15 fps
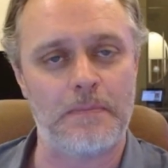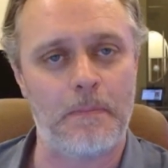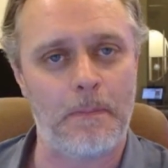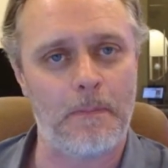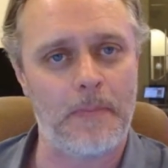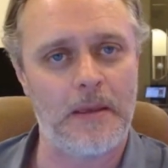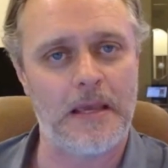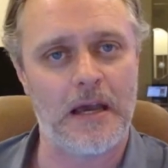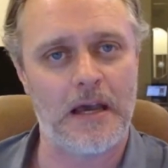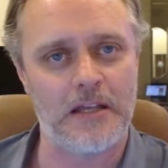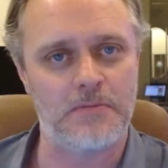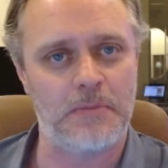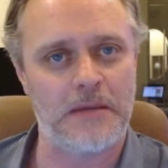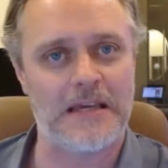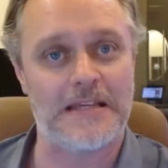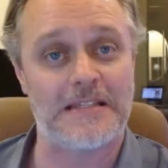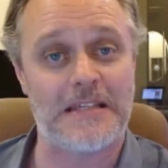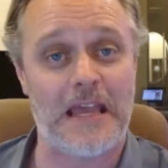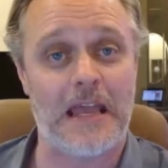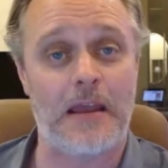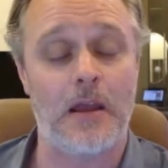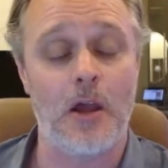because
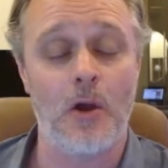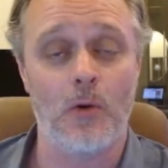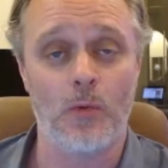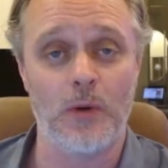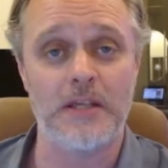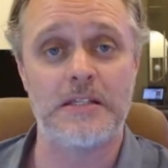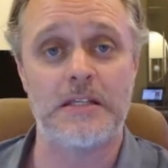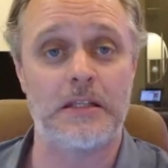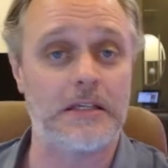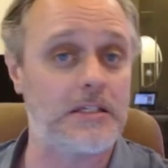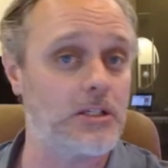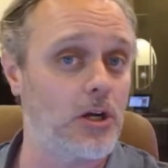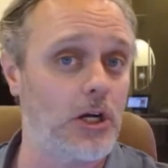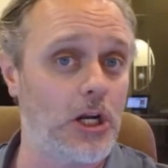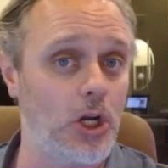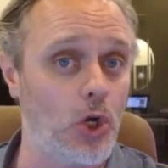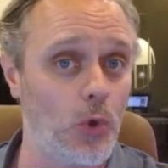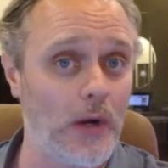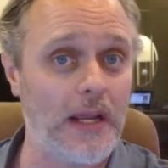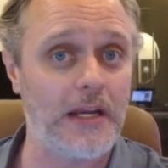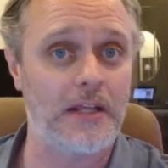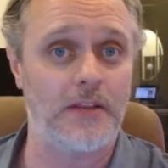PSA recently started
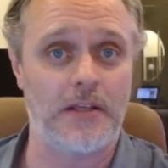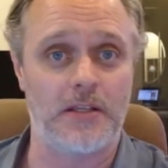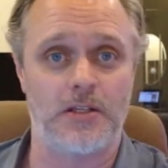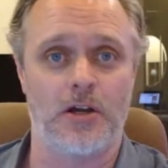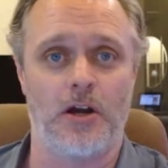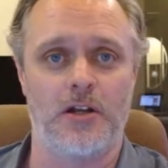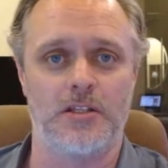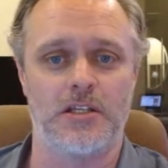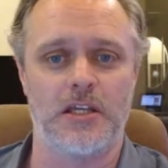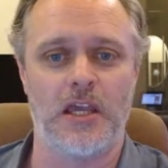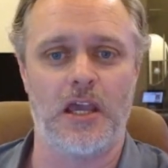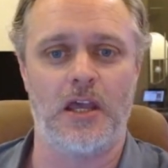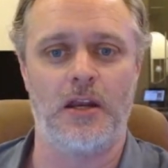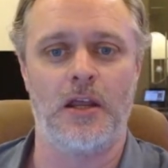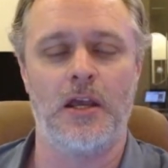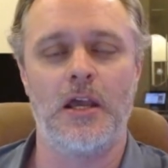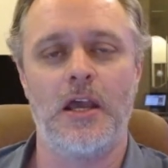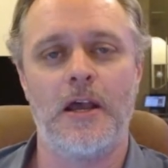grading these cards again,